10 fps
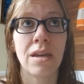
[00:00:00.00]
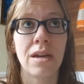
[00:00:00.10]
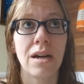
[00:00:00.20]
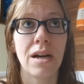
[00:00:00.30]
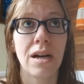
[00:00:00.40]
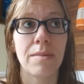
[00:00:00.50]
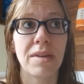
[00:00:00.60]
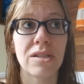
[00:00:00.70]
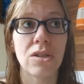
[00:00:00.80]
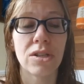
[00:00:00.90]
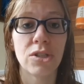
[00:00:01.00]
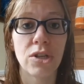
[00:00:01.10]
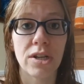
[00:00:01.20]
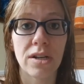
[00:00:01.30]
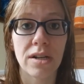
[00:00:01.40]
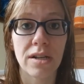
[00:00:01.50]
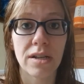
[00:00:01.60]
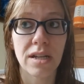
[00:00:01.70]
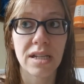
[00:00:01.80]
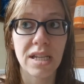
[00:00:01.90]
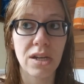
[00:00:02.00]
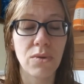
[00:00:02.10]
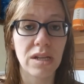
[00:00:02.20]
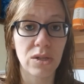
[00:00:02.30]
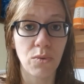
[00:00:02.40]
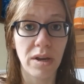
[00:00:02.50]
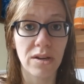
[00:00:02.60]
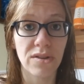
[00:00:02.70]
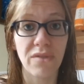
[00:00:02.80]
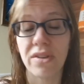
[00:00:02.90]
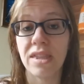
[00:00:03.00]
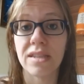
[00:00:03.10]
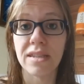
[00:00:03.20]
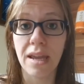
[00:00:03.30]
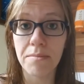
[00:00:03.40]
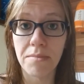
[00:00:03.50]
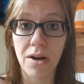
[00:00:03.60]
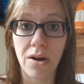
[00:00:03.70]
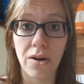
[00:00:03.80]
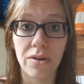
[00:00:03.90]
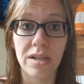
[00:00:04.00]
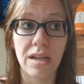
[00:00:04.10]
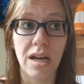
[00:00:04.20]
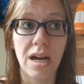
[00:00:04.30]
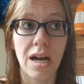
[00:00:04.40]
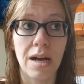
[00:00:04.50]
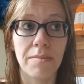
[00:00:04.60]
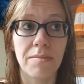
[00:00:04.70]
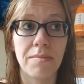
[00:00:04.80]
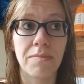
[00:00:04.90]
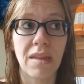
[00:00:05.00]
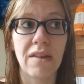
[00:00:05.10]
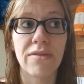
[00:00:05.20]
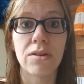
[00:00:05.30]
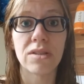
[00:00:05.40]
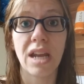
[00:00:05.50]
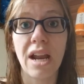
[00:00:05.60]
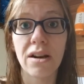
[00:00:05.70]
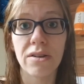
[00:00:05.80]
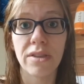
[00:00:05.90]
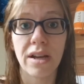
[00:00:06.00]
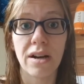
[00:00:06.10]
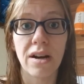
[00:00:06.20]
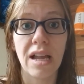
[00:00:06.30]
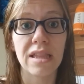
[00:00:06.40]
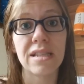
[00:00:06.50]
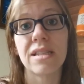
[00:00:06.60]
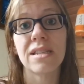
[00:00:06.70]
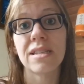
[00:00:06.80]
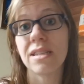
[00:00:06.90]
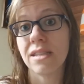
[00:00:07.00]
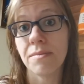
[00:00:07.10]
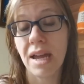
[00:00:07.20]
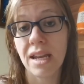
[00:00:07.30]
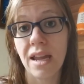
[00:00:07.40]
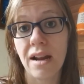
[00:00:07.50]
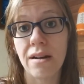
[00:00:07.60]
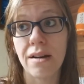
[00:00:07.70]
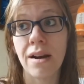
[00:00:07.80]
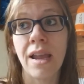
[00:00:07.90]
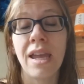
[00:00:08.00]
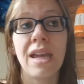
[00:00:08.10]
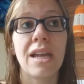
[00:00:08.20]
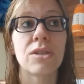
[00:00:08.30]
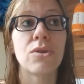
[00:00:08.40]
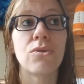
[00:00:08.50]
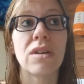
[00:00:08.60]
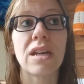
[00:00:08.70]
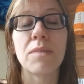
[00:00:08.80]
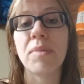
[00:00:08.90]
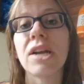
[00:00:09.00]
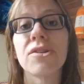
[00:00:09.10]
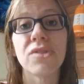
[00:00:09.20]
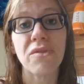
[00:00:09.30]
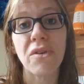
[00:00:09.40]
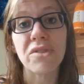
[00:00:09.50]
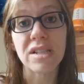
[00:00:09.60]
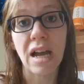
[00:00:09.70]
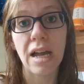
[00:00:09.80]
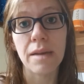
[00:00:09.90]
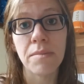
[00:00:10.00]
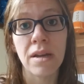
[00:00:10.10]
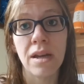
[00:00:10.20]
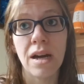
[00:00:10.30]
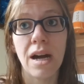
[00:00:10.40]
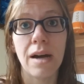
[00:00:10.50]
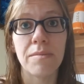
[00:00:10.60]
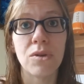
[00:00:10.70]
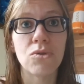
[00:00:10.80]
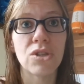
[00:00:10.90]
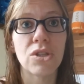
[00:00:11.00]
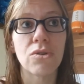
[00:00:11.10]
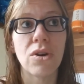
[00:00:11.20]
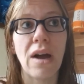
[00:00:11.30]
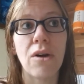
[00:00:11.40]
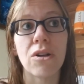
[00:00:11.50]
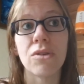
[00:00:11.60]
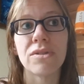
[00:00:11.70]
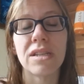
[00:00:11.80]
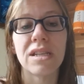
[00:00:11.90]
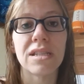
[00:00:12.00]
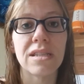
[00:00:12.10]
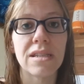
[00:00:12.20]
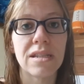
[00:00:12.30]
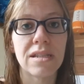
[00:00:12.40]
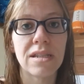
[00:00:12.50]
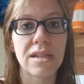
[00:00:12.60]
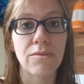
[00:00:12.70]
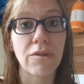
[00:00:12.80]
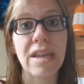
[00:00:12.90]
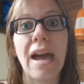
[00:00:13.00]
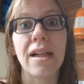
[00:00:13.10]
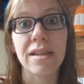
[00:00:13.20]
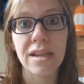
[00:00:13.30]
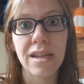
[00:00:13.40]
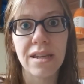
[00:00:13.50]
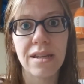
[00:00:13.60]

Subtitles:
as long as you're continuing to weigh yourself in the same mode, if there's an error there, at least it's a systematic error, and so you can compare yourself over time. You just don't know how close it is to reality.